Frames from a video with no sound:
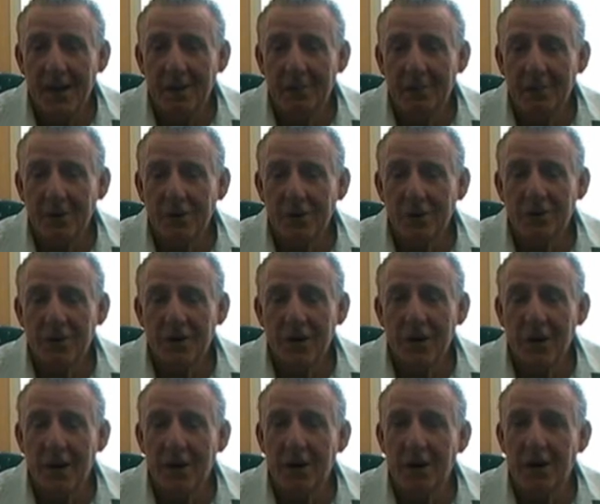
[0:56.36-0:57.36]
and because I
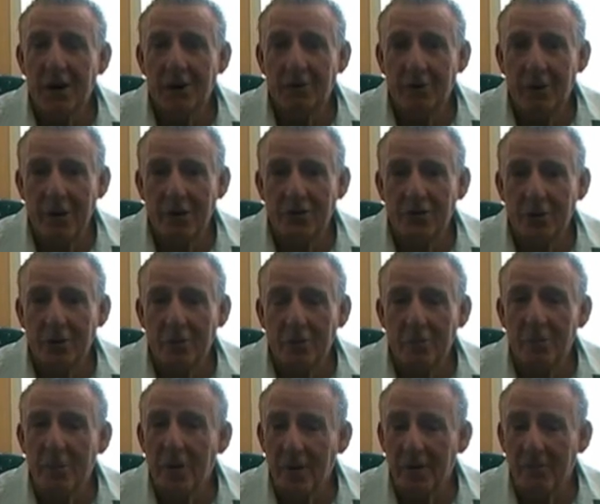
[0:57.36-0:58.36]
had 18
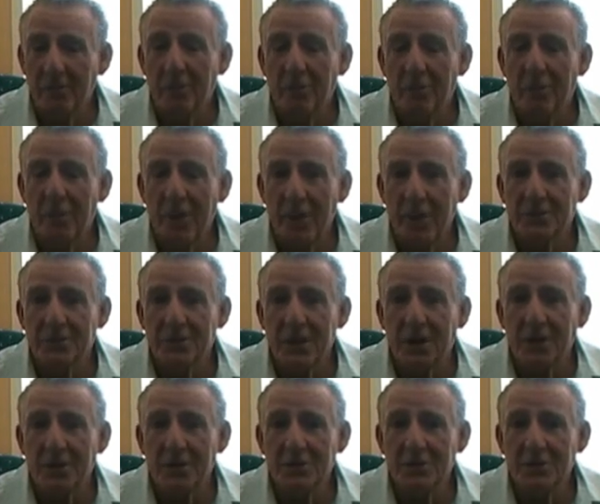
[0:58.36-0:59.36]
grandchildren, many of them
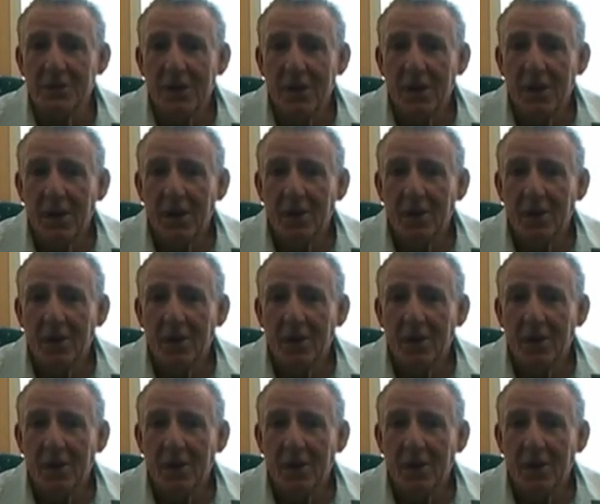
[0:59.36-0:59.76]
grandsons,